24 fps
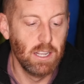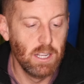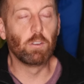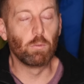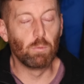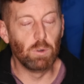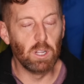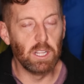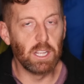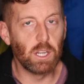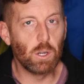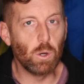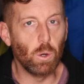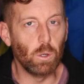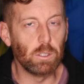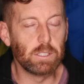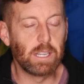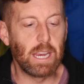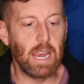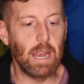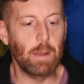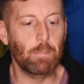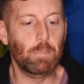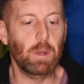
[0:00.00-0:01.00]
For really
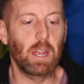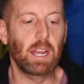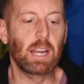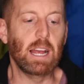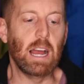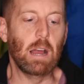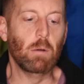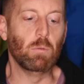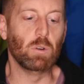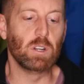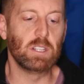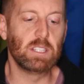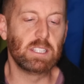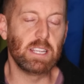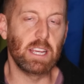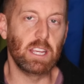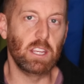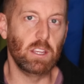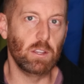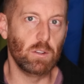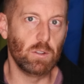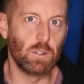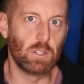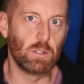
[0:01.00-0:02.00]
cold camping, I would say
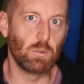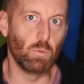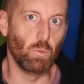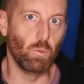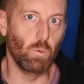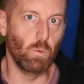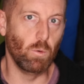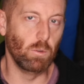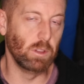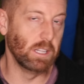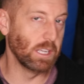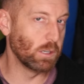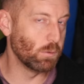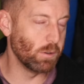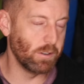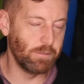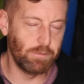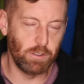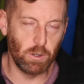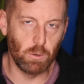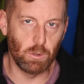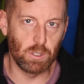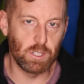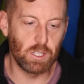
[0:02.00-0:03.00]
use
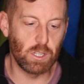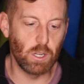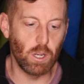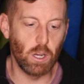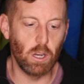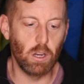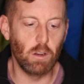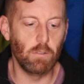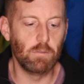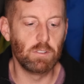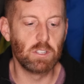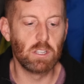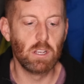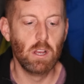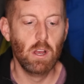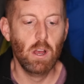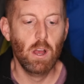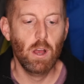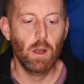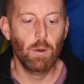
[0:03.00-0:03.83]
liquid fuel stoves,